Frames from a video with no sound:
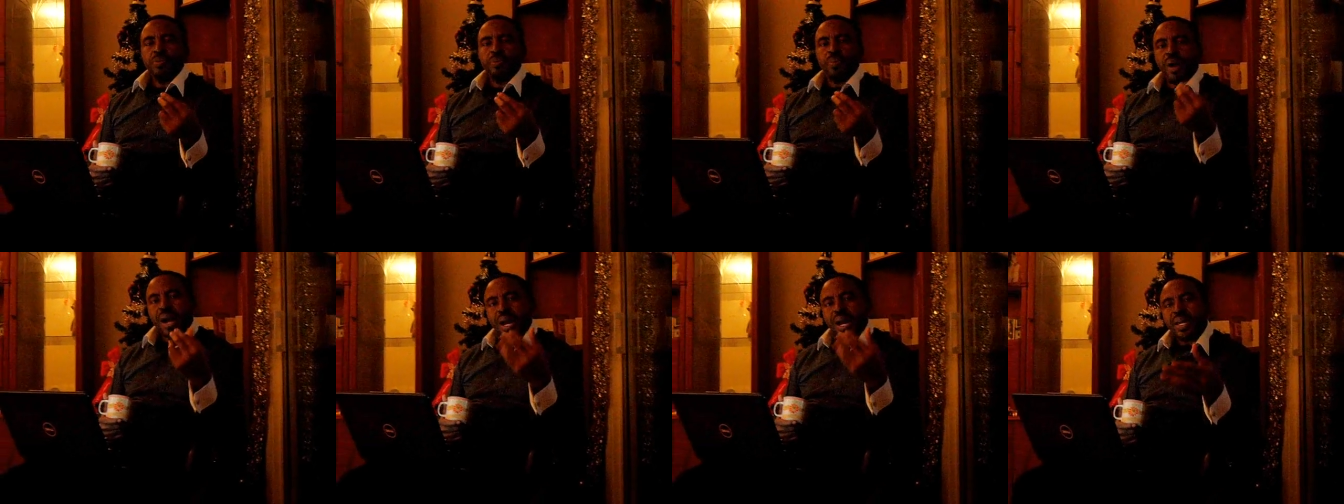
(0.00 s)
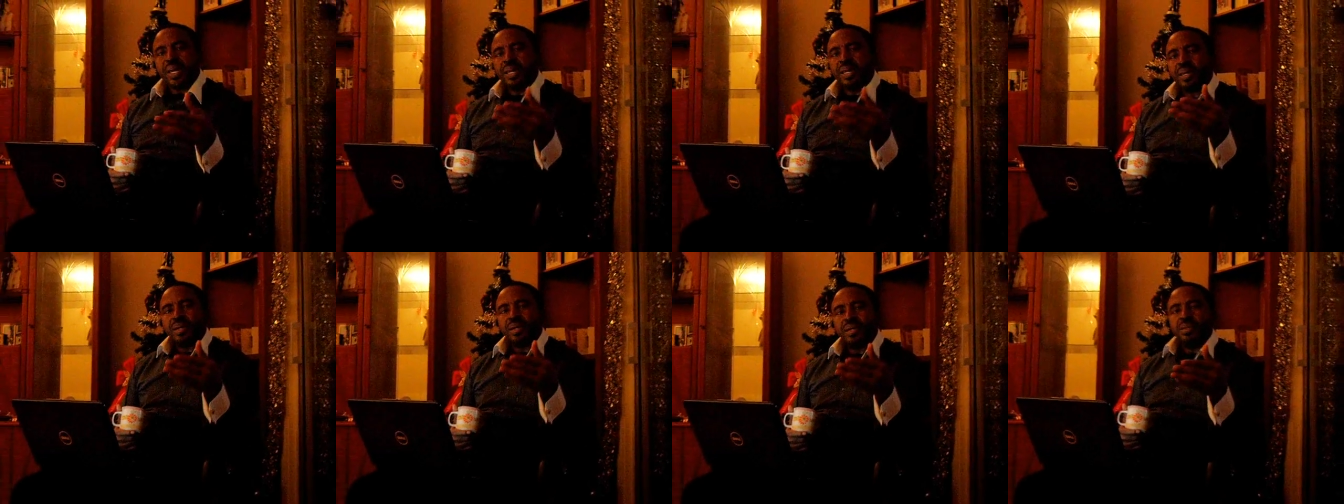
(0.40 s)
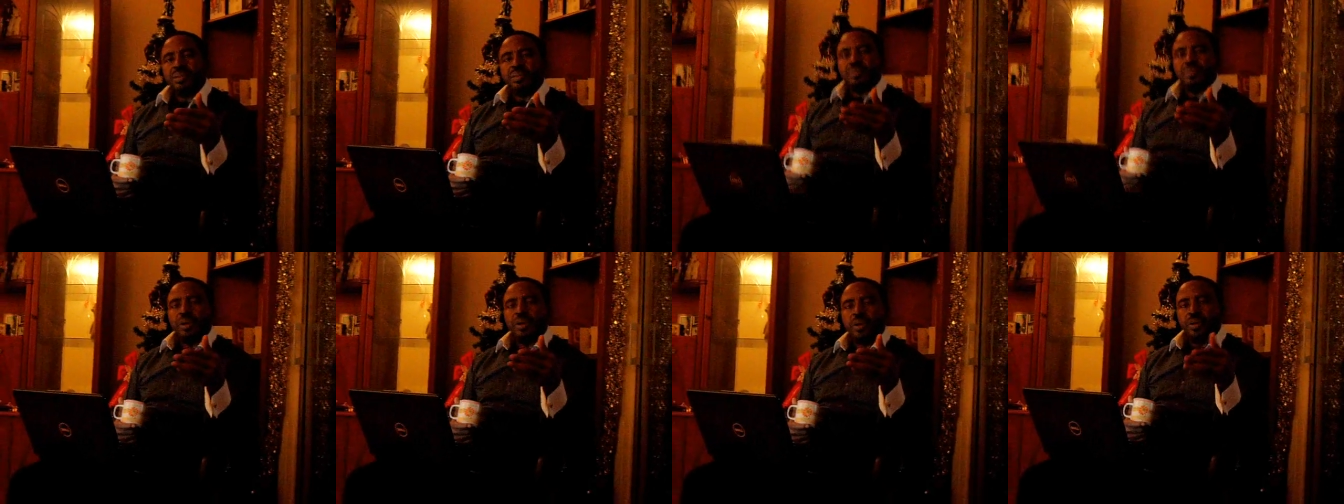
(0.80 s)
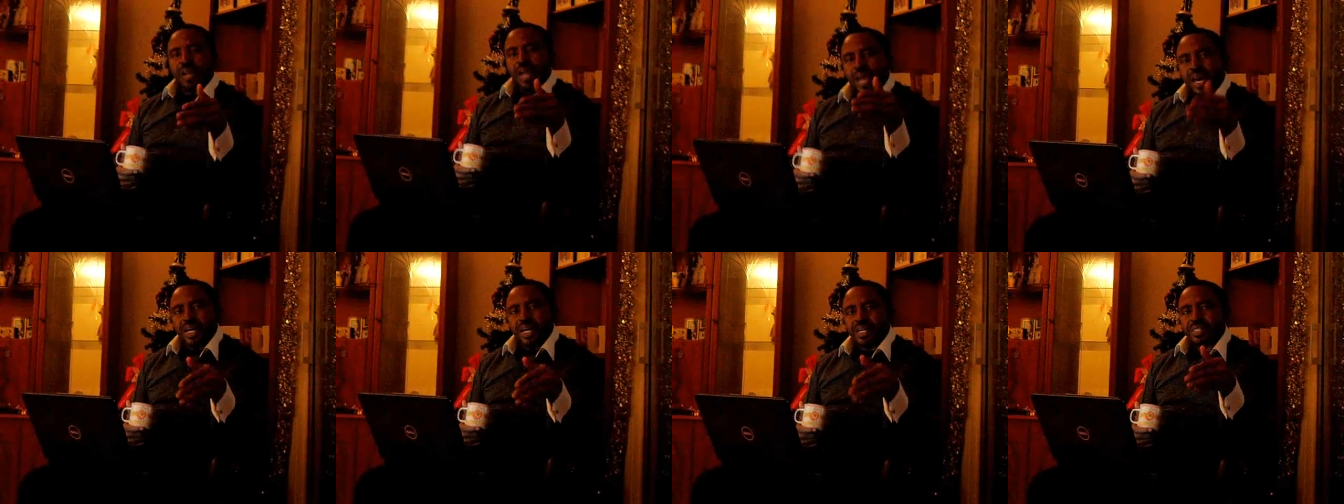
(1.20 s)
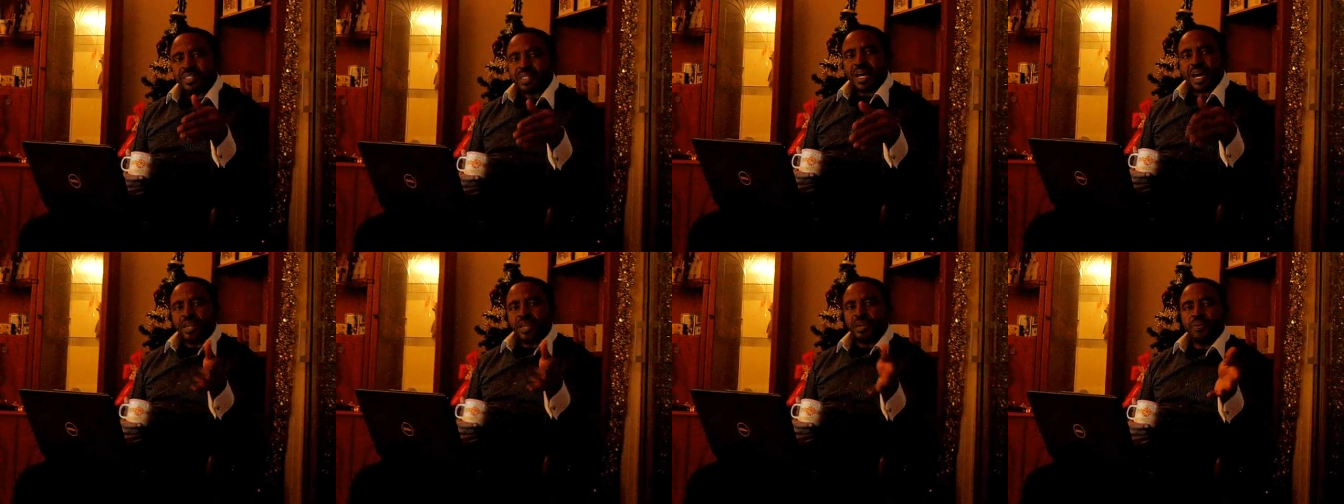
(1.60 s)
Why on earth
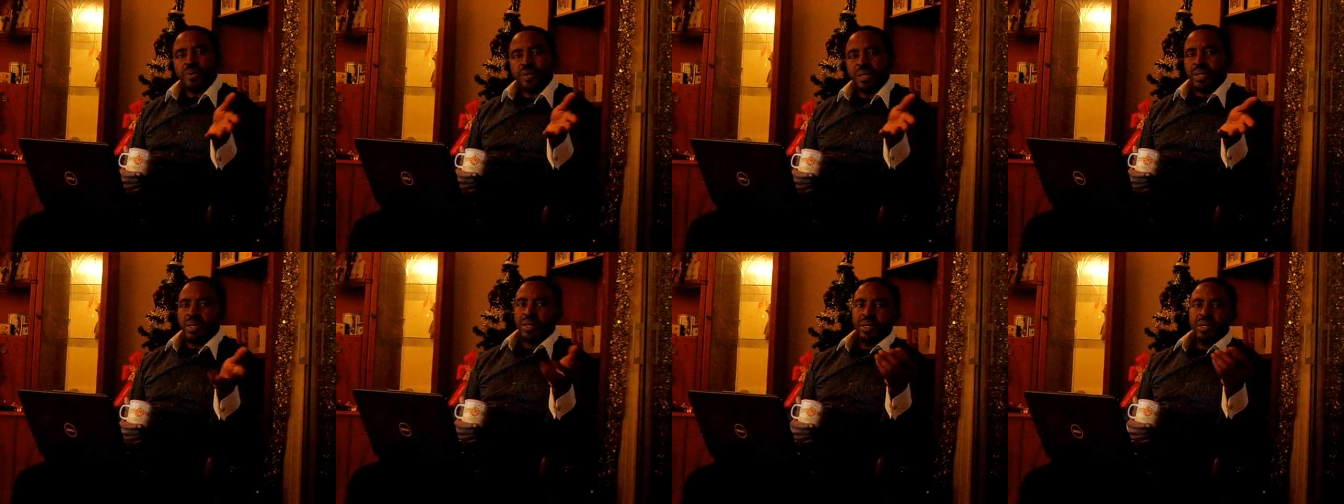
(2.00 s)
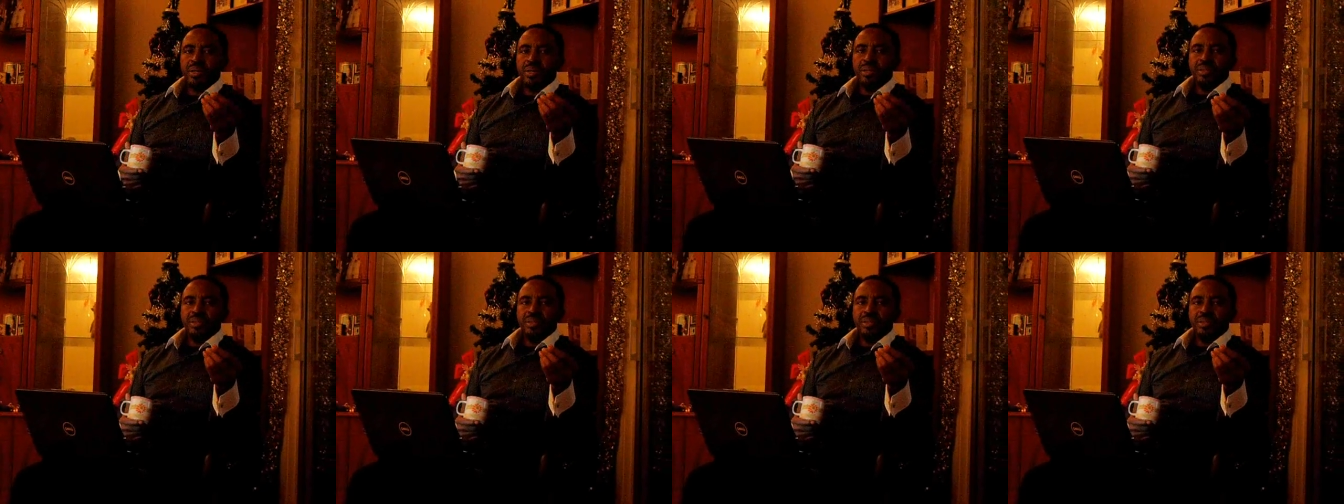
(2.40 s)
are you here?